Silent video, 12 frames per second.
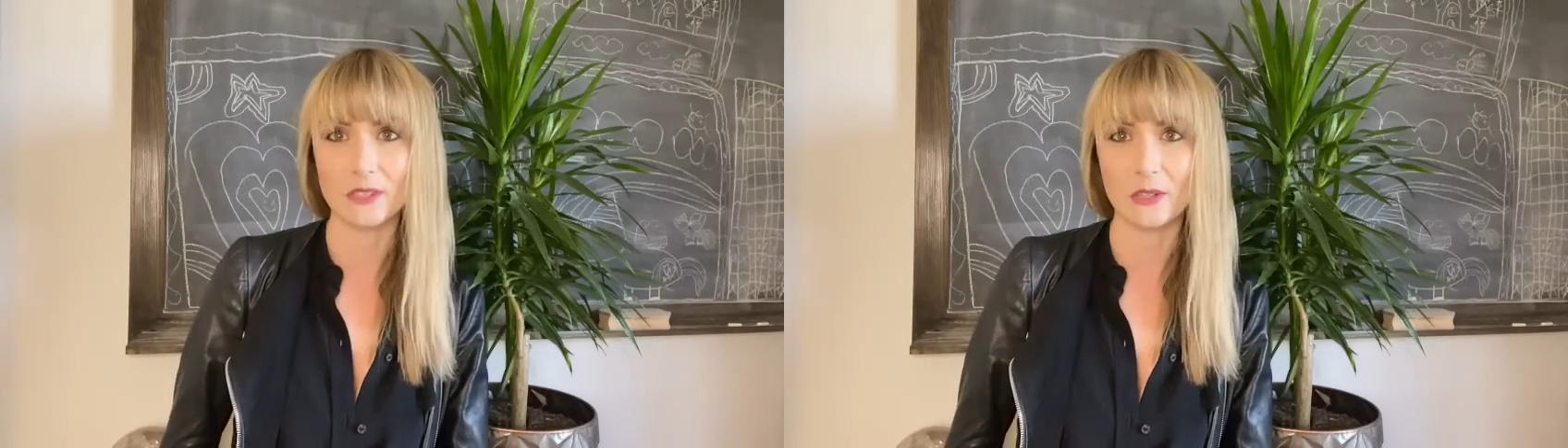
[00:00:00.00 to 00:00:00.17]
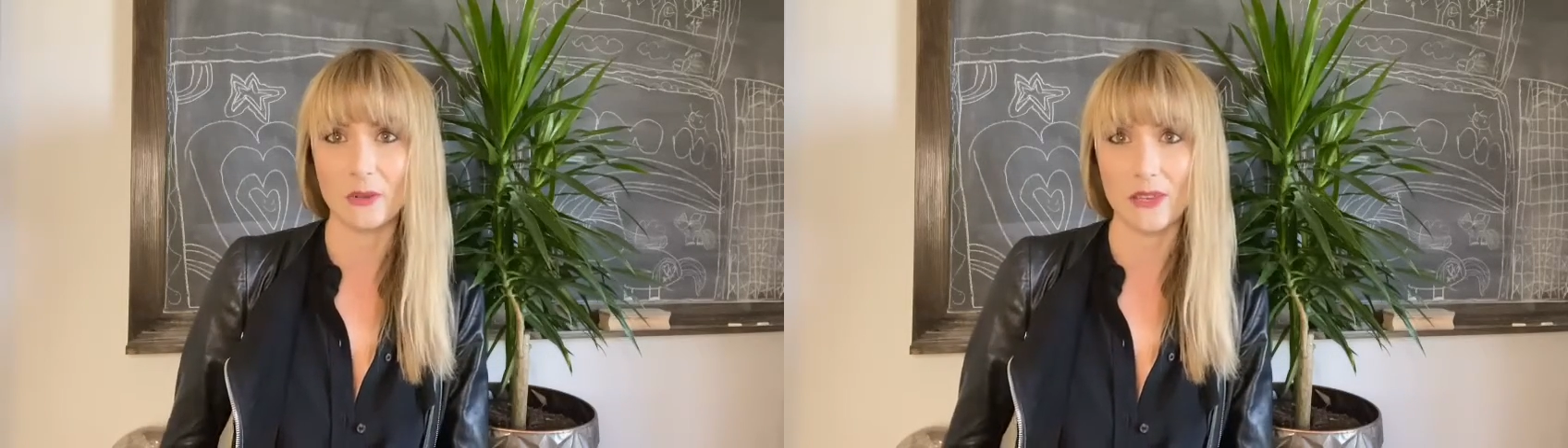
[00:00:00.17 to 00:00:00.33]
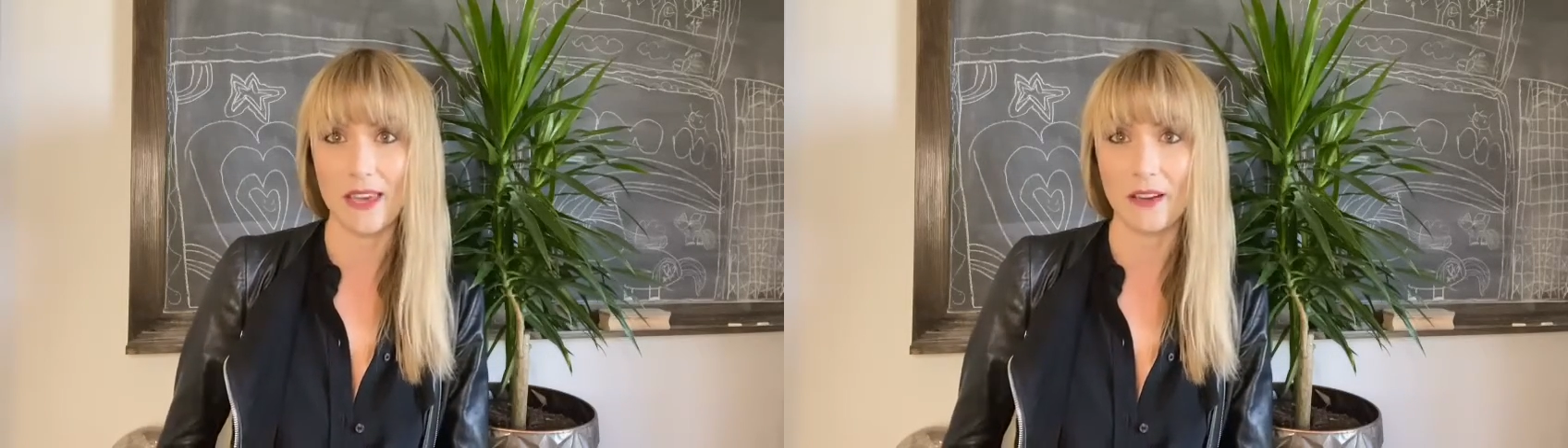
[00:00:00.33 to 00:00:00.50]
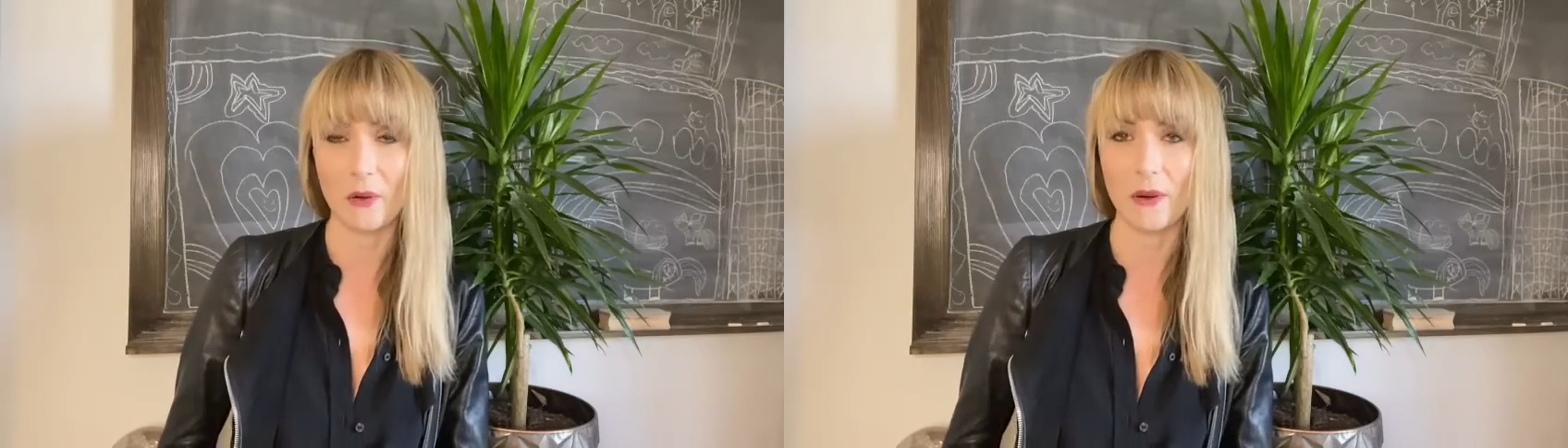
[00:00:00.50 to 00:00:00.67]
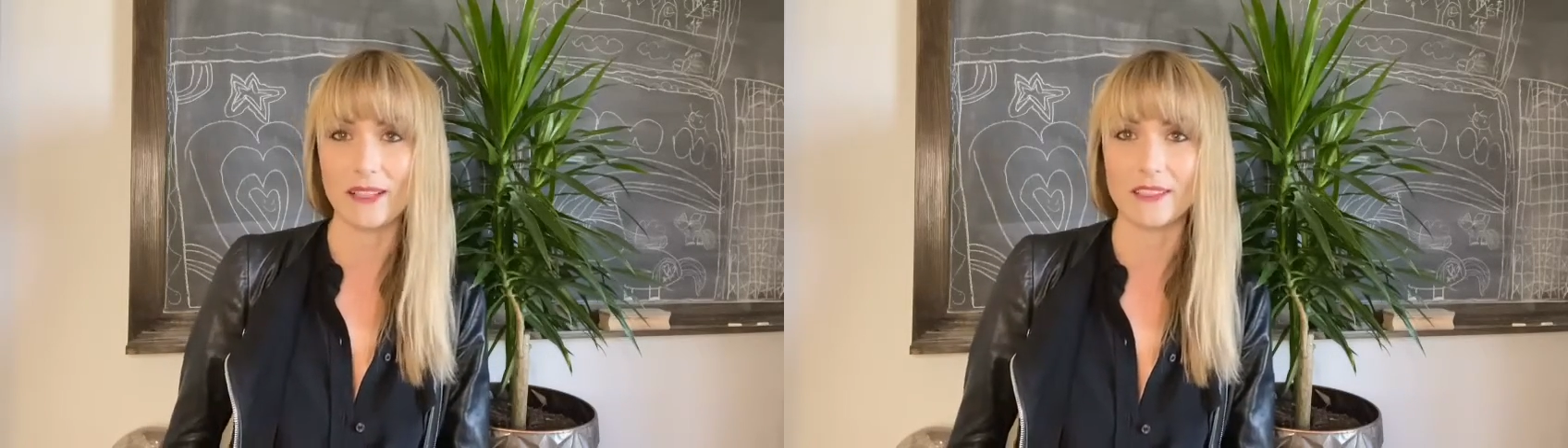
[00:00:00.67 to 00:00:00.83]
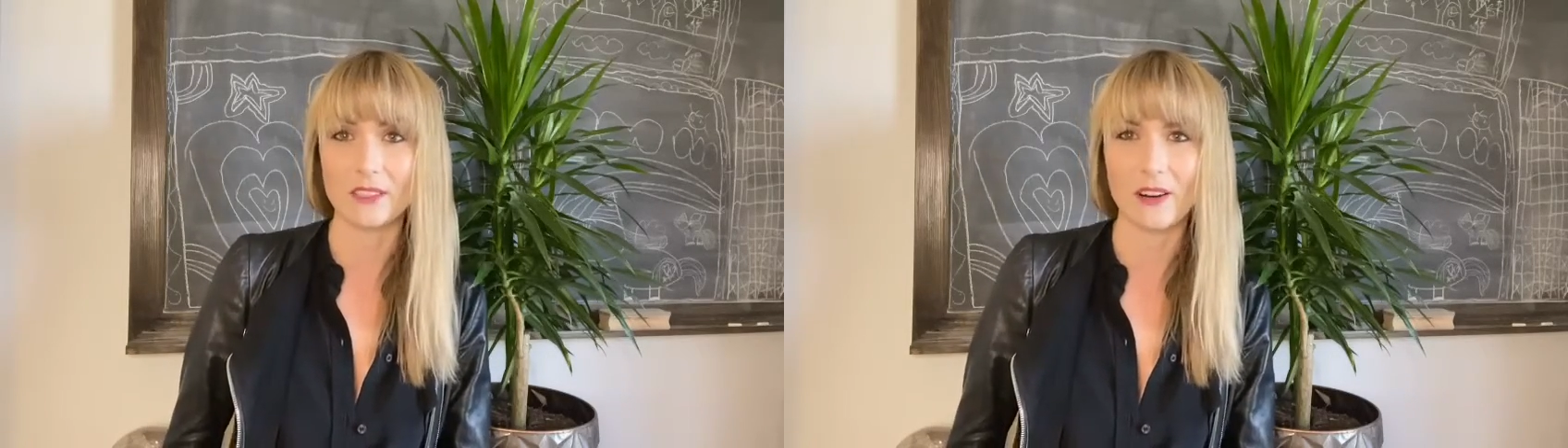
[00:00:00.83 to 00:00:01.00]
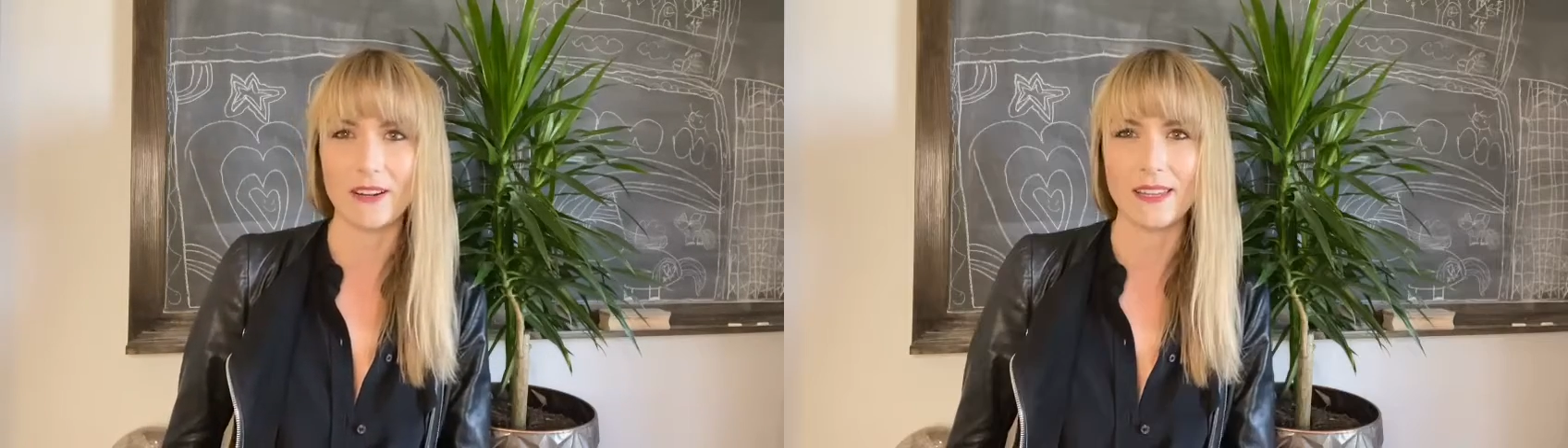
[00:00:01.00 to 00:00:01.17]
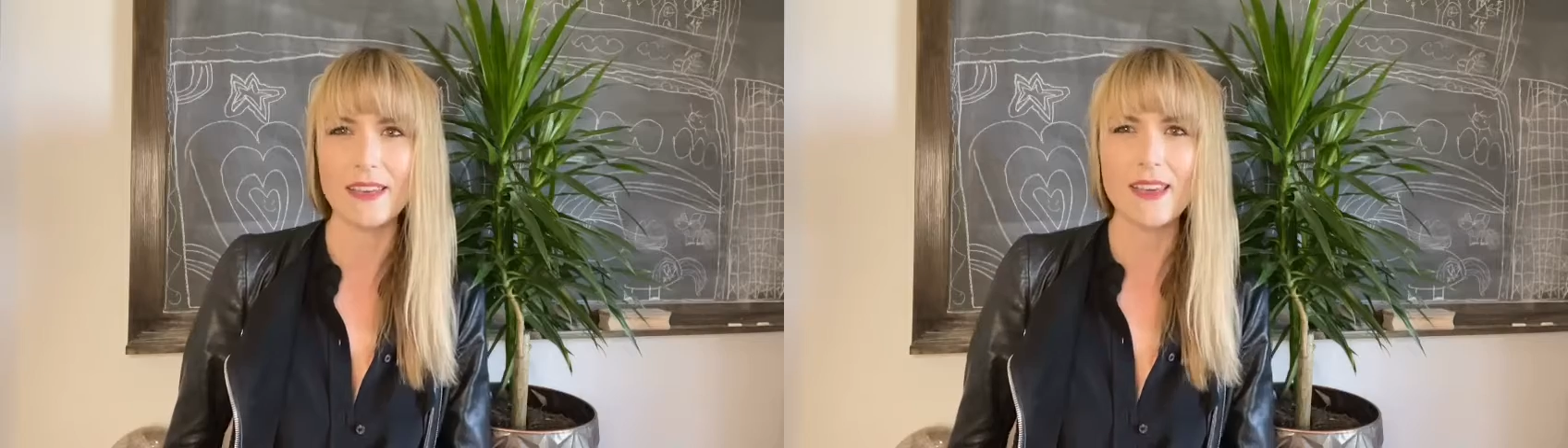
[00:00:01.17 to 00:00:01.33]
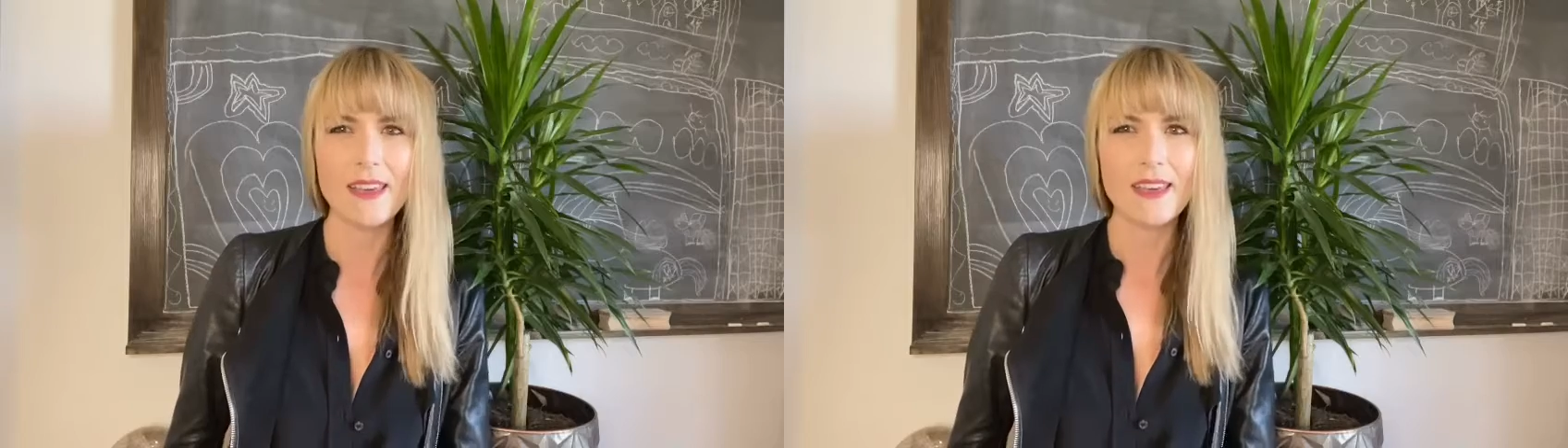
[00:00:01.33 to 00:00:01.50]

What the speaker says: through here quite strongly